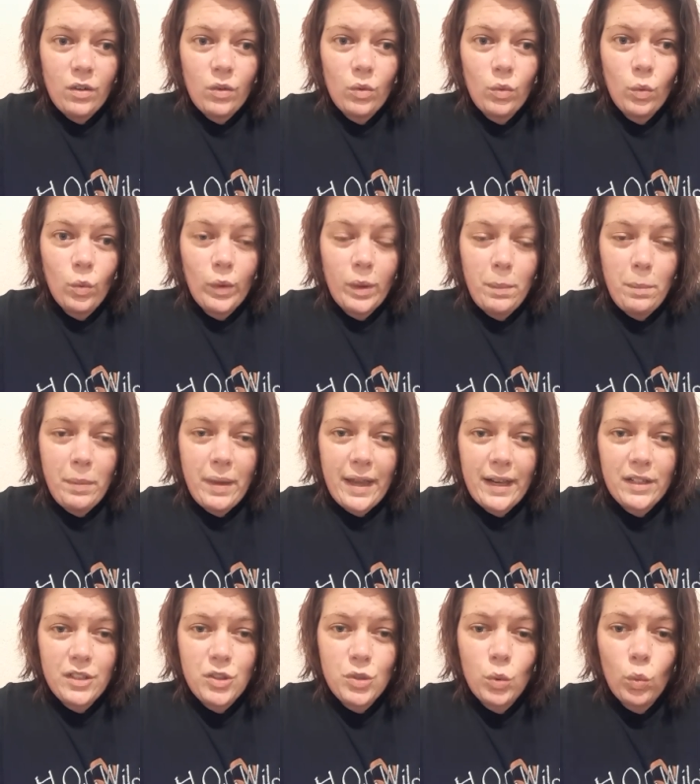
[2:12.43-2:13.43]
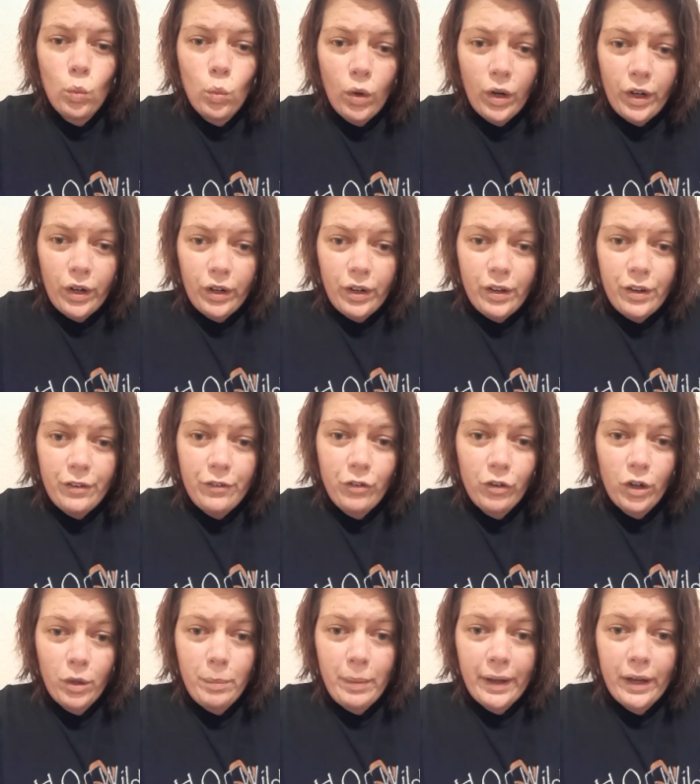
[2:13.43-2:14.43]
Went back to work
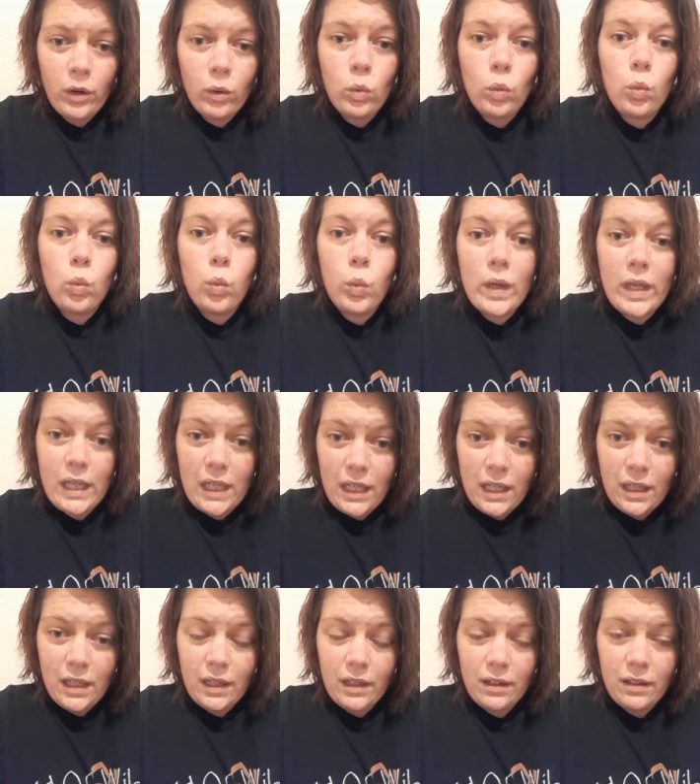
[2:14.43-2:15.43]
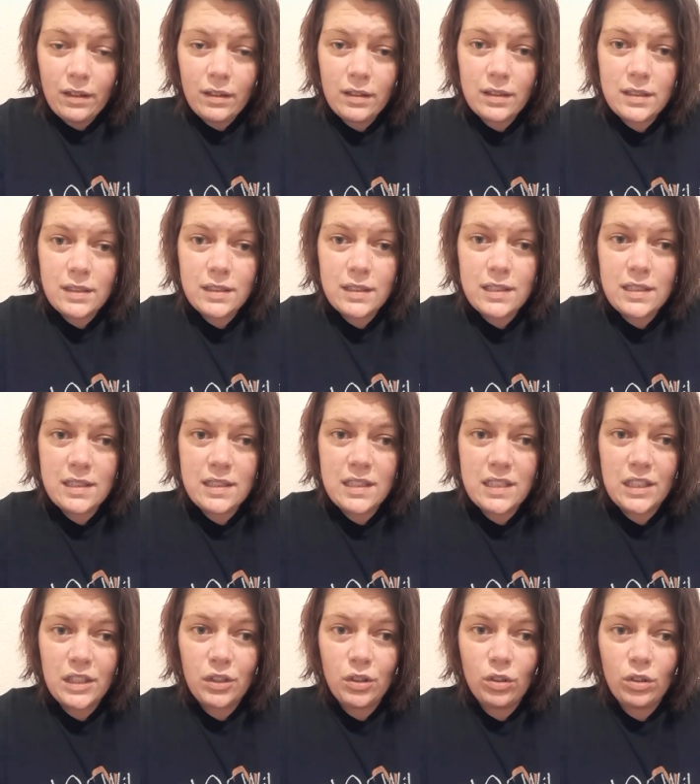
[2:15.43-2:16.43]
for about a week.
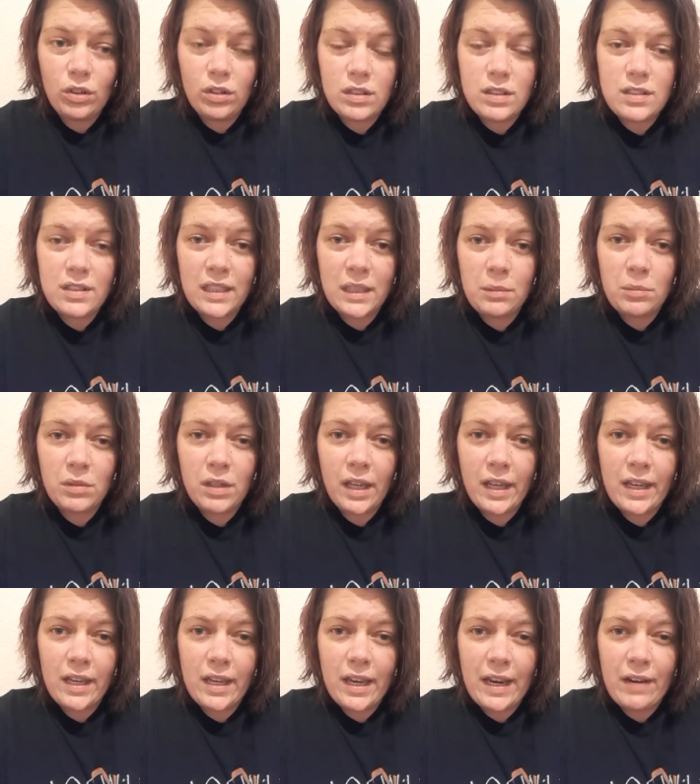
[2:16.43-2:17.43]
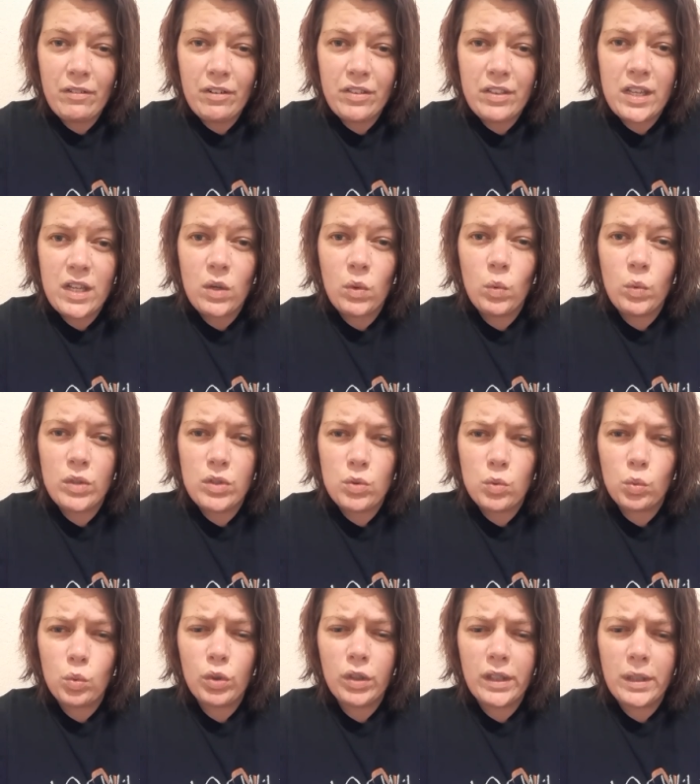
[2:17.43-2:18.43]
Still seemed like everything was
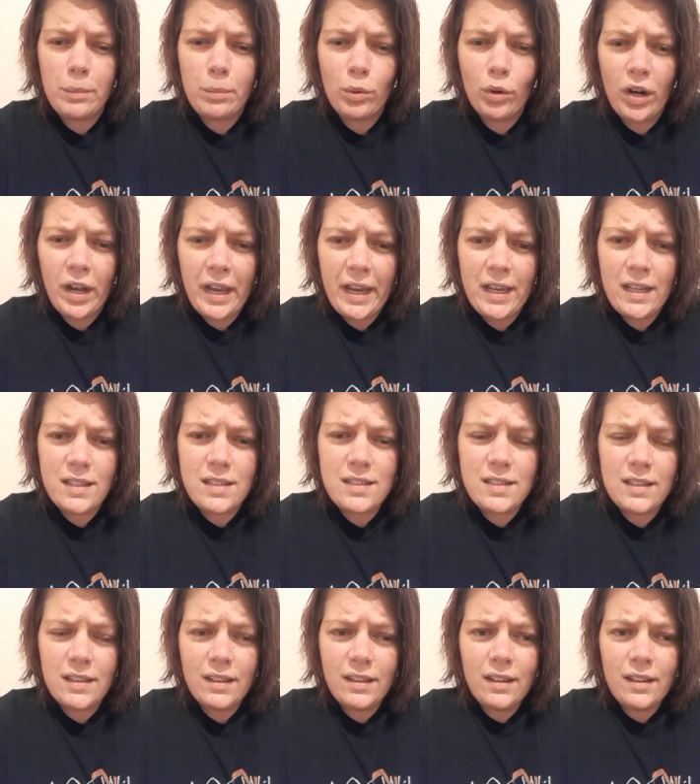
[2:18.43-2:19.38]
really bright.